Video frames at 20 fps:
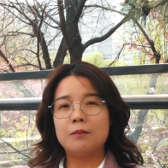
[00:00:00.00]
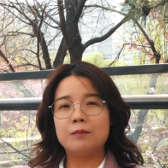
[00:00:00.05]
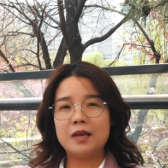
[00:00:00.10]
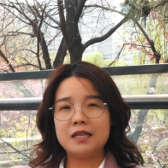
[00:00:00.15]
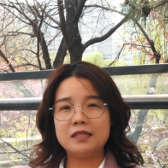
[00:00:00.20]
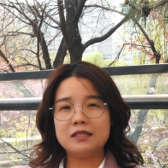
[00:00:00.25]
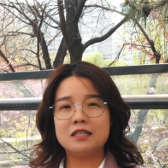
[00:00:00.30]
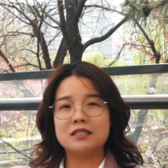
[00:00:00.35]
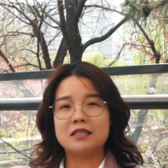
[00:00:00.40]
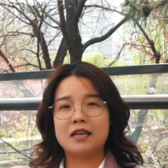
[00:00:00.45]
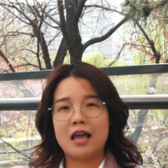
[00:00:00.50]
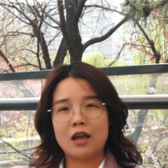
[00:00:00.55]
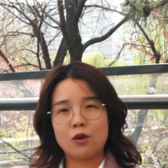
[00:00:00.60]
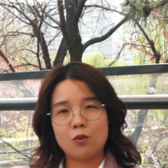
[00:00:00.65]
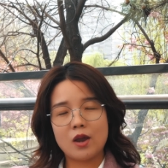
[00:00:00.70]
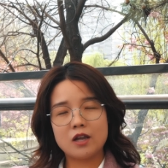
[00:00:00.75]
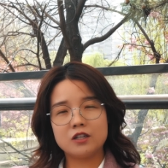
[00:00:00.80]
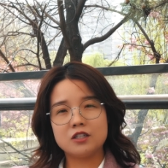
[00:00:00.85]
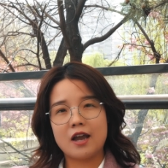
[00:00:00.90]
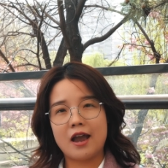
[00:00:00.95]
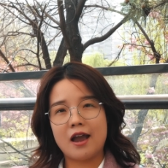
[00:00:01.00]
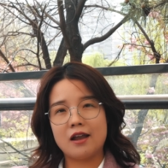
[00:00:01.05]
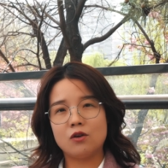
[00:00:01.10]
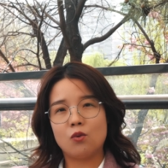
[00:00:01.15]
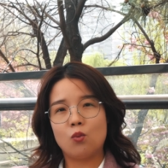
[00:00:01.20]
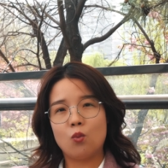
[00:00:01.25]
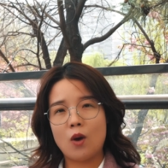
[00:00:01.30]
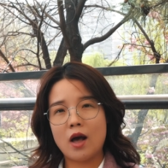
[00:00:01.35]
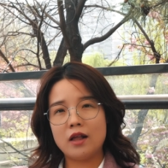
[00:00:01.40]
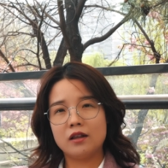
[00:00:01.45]
business language,
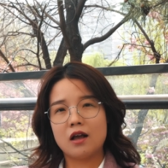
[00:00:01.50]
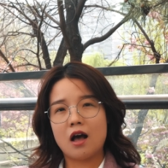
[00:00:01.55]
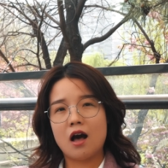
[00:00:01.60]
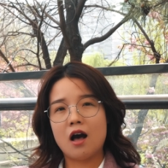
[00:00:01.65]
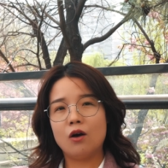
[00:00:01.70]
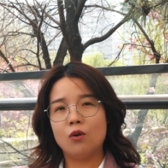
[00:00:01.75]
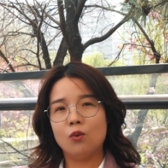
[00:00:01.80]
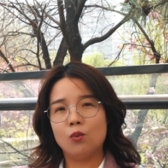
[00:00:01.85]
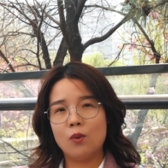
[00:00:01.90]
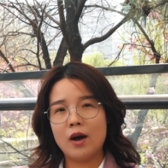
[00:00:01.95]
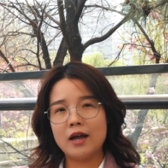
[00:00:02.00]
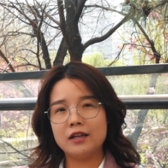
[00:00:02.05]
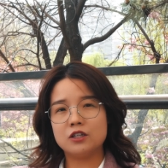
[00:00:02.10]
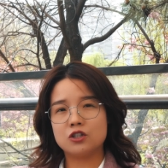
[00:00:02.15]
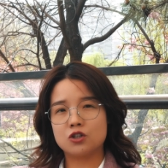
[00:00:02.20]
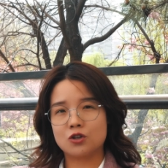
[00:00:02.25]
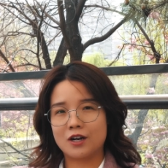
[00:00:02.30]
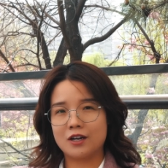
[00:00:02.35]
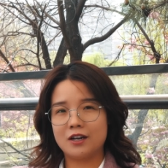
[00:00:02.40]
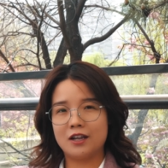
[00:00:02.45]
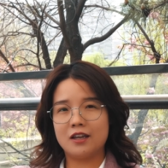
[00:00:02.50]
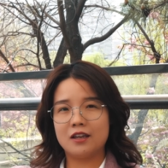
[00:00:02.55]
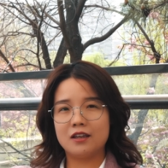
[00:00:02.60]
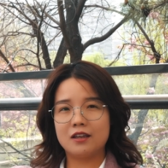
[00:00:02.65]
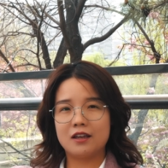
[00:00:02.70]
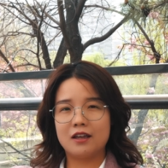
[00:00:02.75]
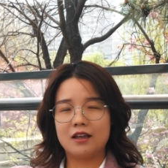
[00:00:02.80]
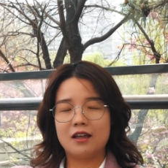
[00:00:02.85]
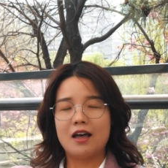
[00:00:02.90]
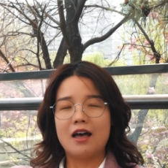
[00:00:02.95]
and one-on-one -on -one training.
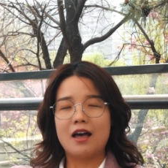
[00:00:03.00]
